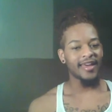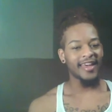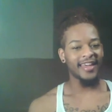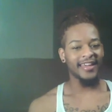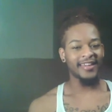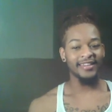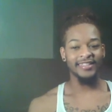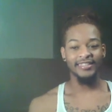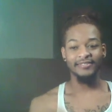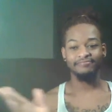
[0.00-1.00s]

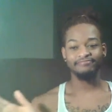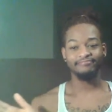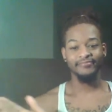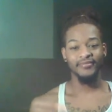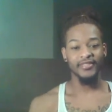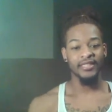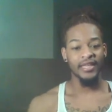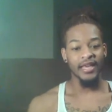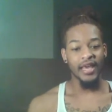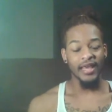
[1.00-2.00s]
And
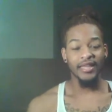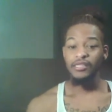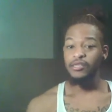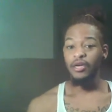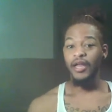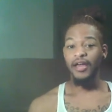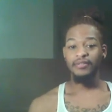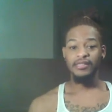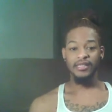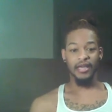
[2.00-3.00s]
that's all I have
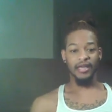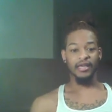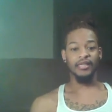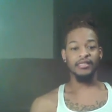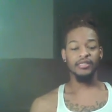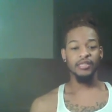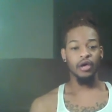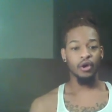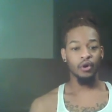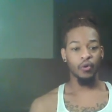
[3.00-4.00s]
to say.
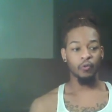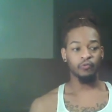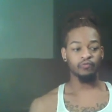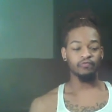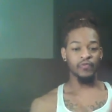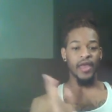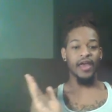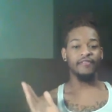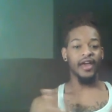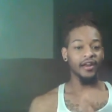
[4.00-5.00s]
So,
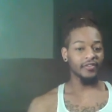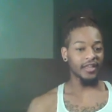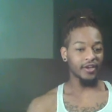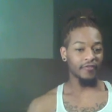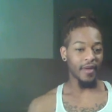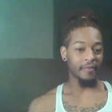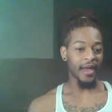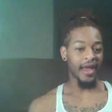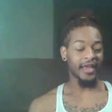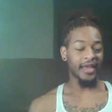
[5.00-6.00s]
got everything off my
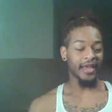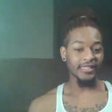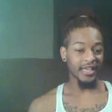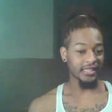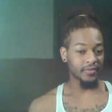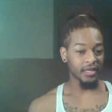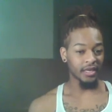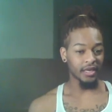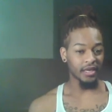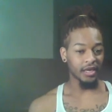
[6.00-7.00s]
mind, and this has
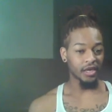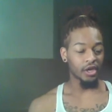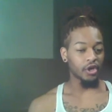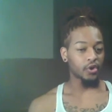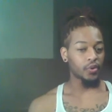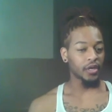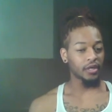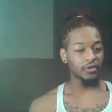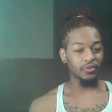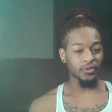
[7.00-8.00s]
been quick
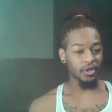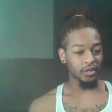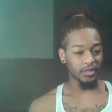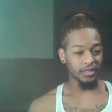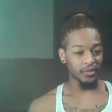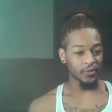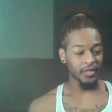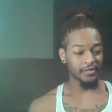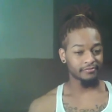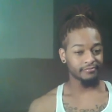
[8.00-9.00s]
notes when talking to
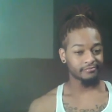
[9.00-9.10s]
someone.